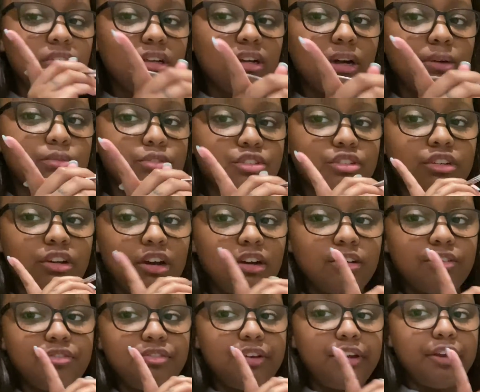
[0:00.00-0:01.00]
I was not a
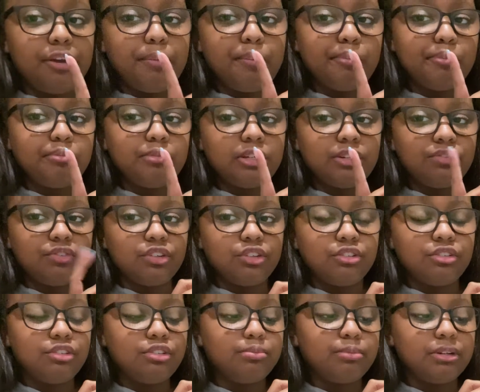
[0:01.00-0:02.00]
fan at
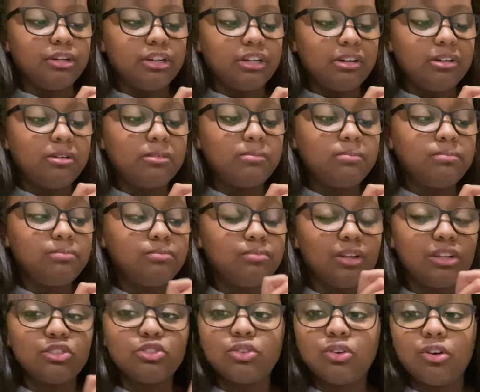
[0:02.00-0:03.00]
first, but now
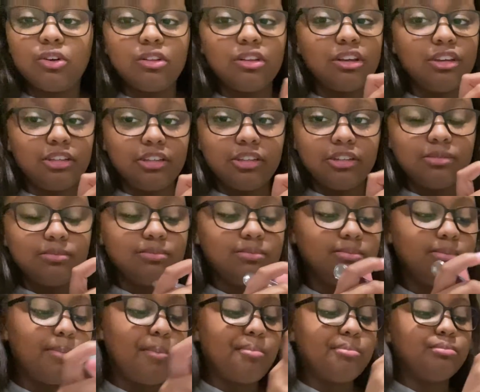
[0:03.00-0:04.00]
that's all I get.
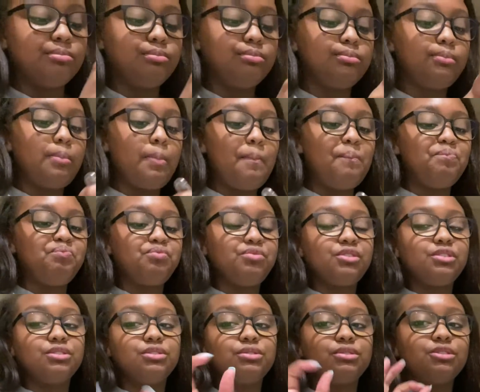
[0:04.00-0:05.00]

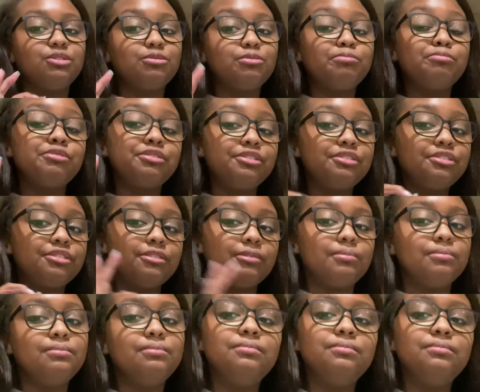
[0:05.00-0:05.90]
So it's pretty good.